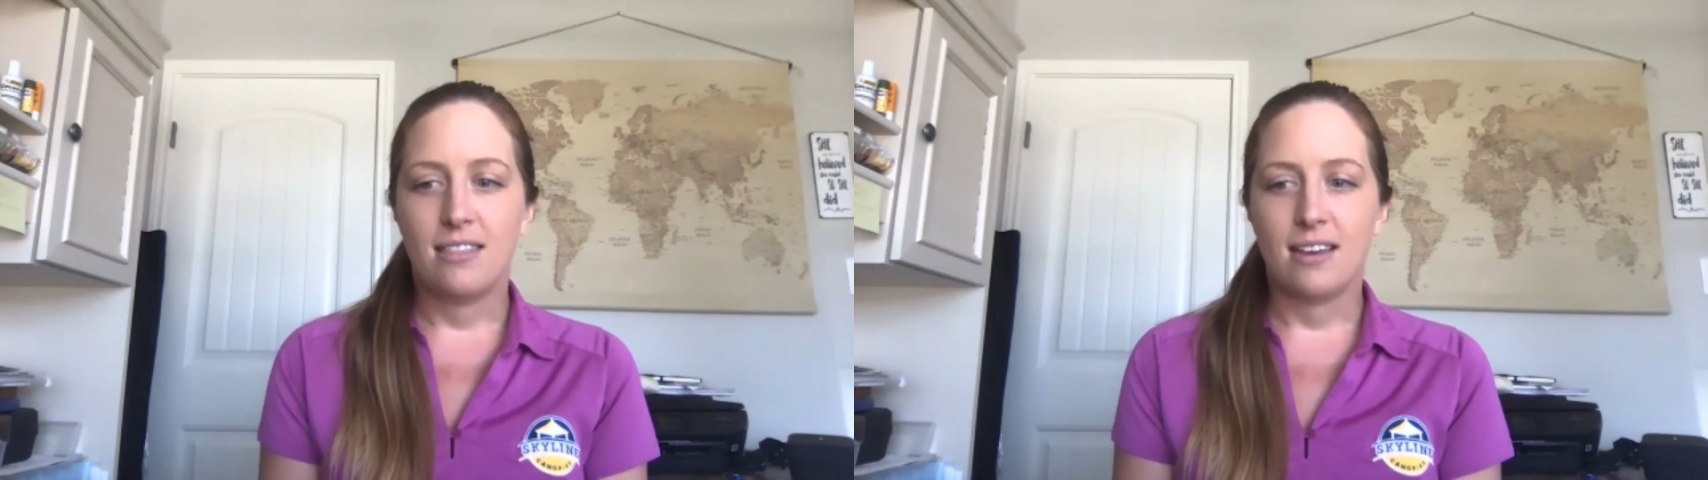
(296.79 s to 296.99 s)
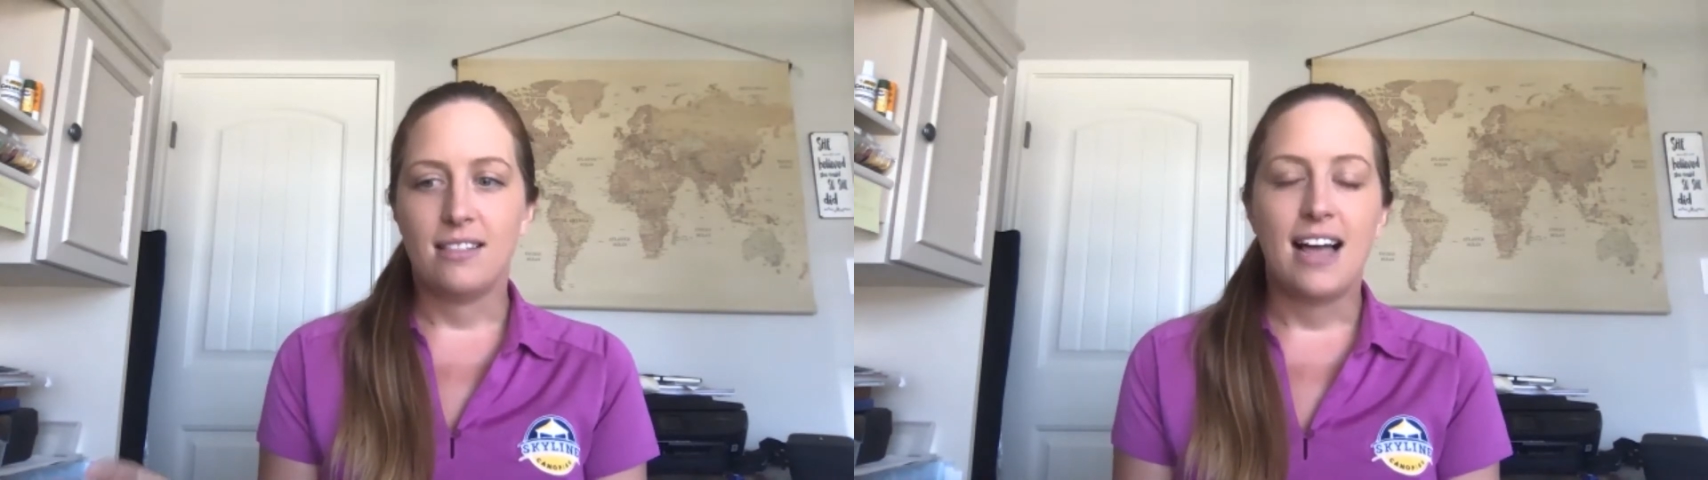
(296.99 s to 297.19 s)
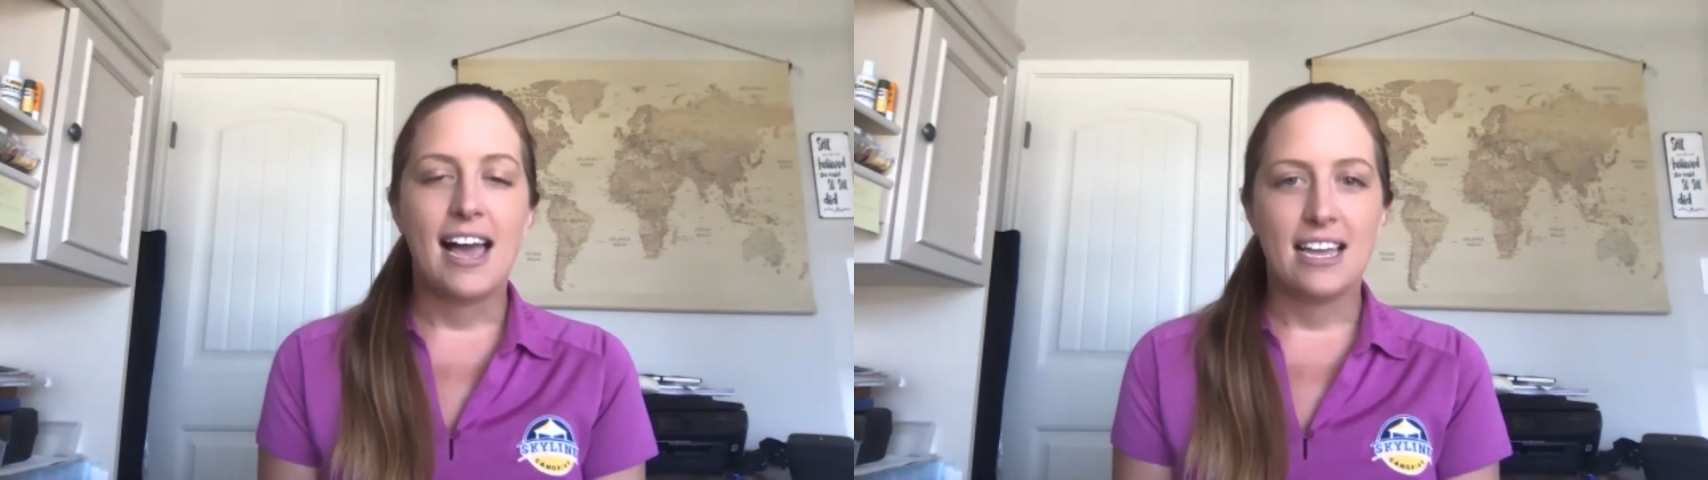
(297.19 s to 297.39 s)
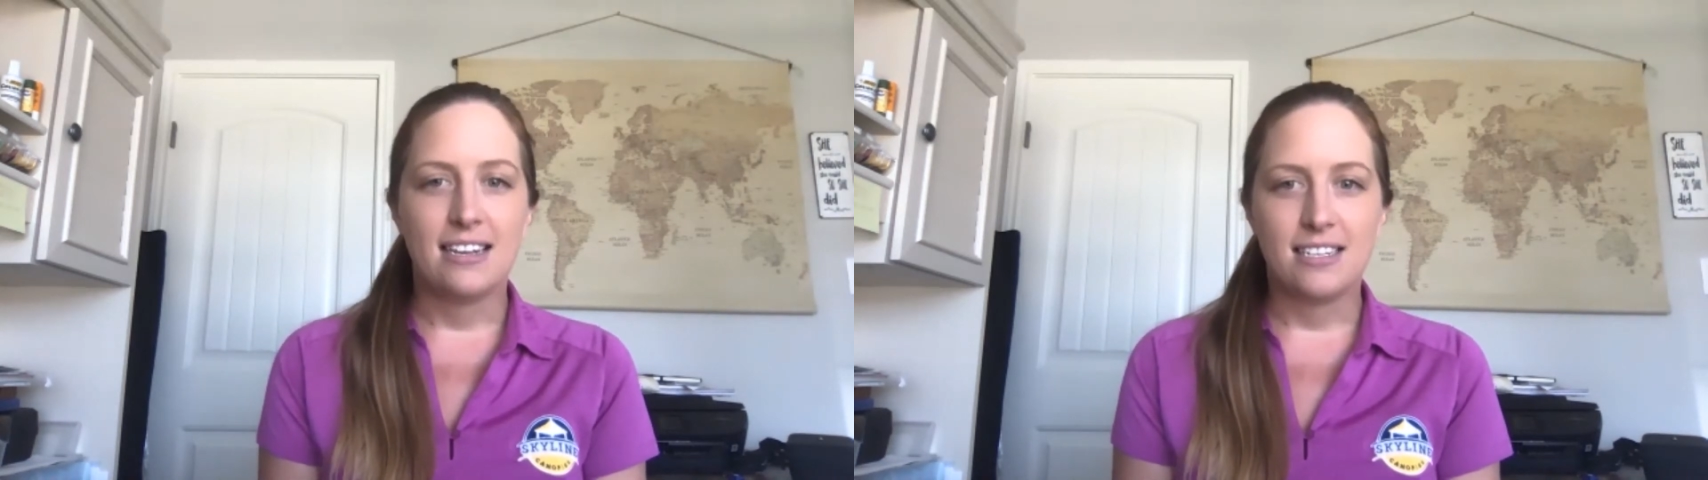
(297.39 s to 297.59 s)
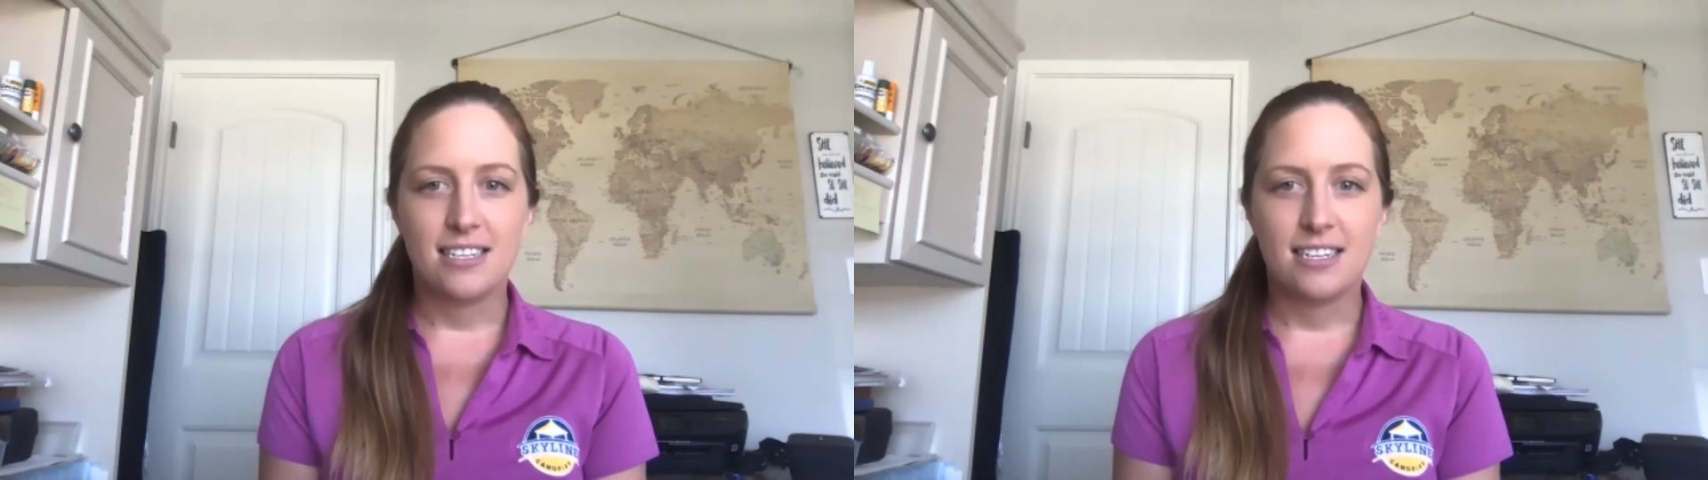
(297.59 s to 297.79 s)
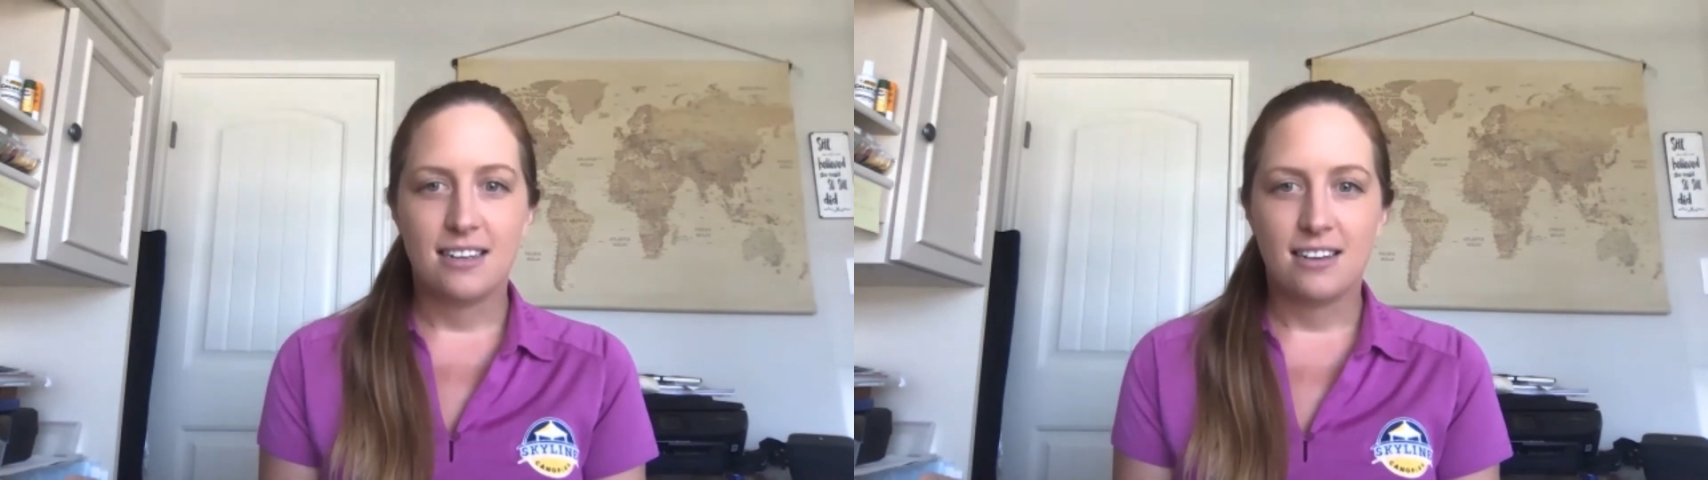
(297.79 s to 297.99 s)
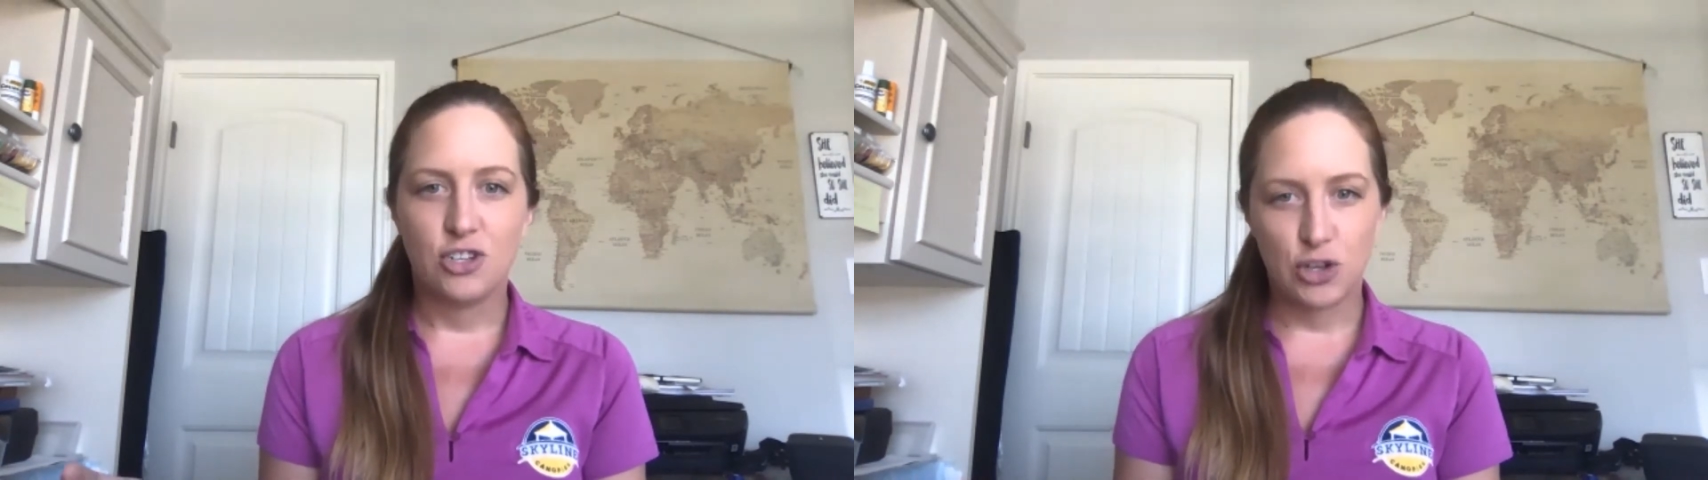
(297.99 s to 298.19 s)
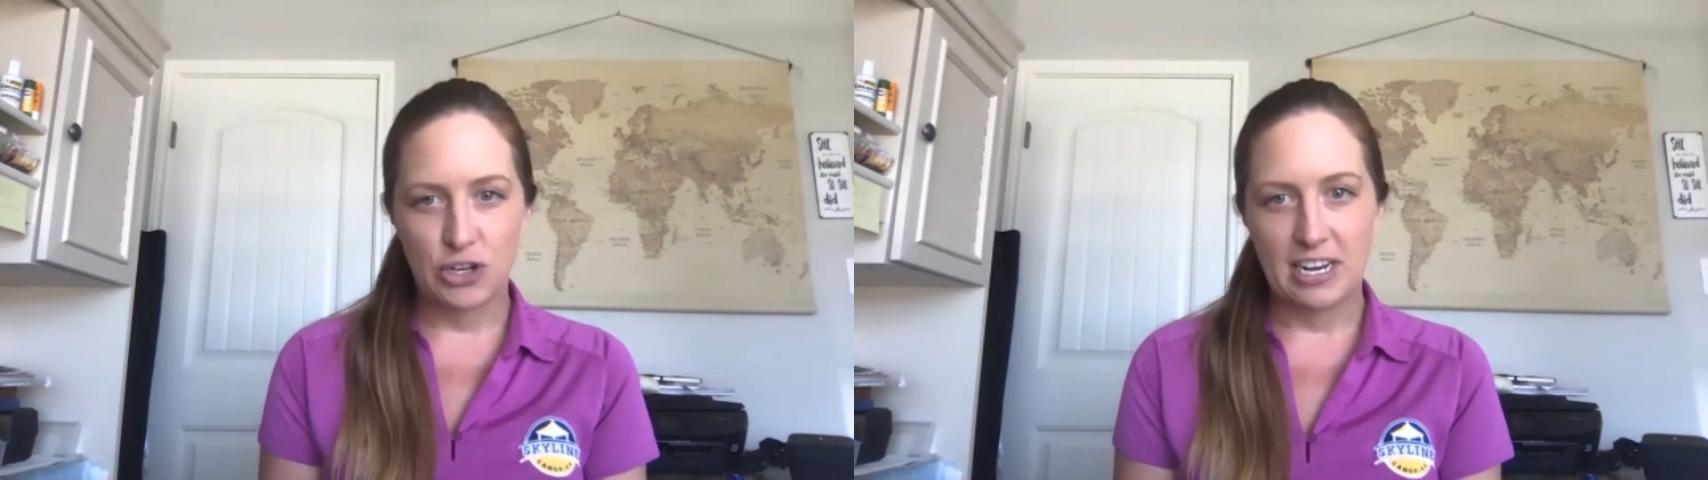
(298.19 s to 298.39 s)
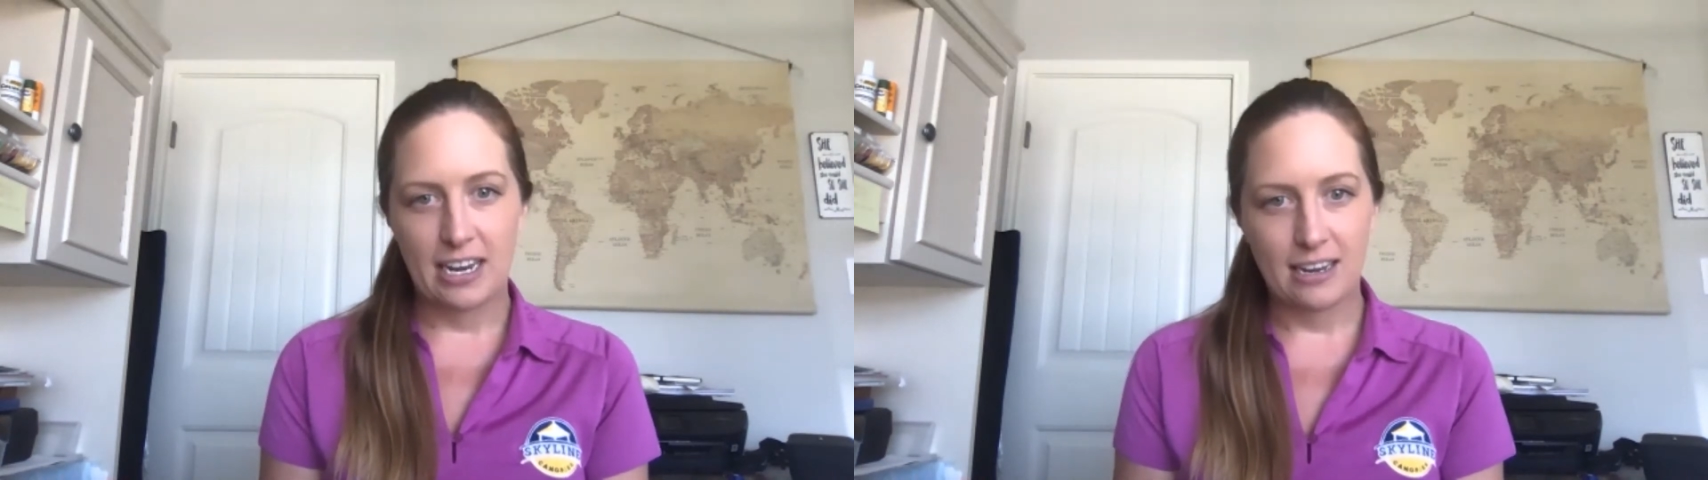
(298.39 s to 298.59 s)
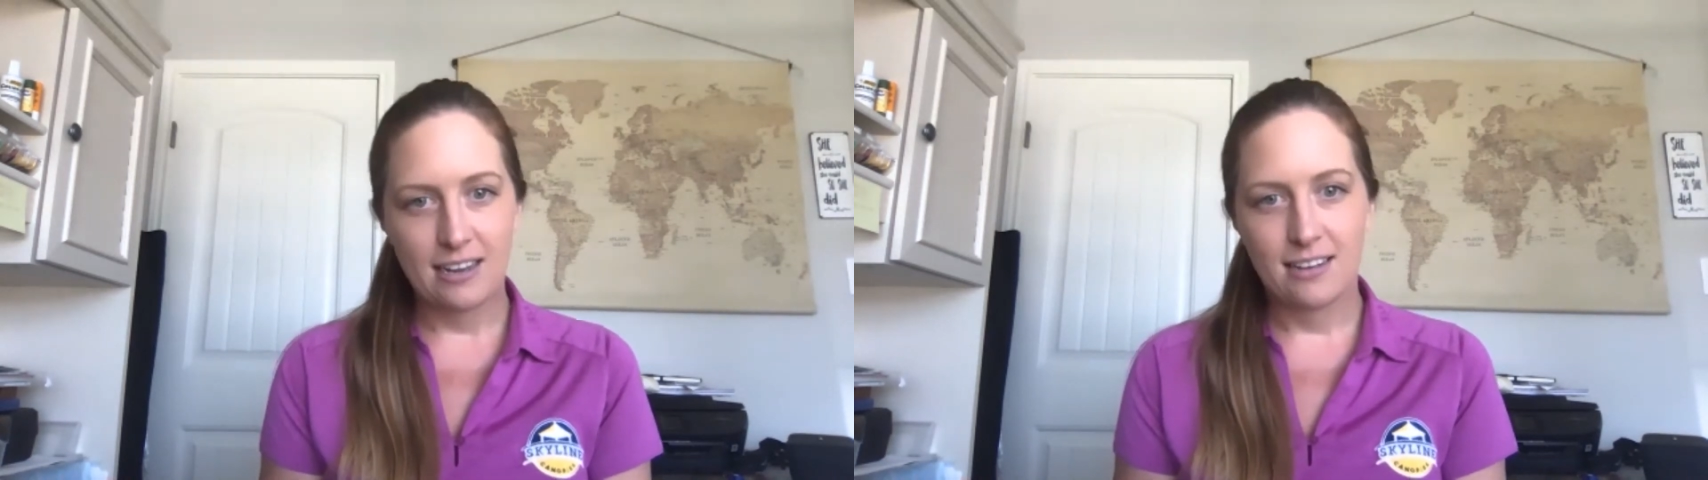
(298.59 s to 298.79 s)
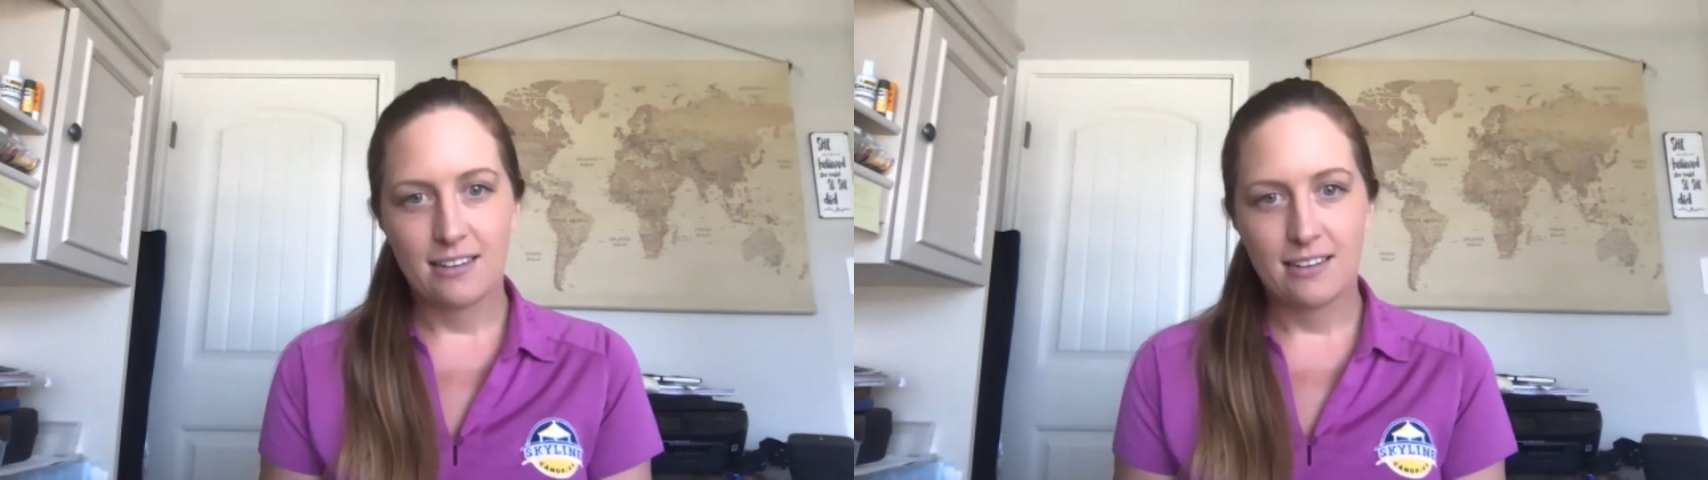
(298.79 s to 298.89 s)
client journey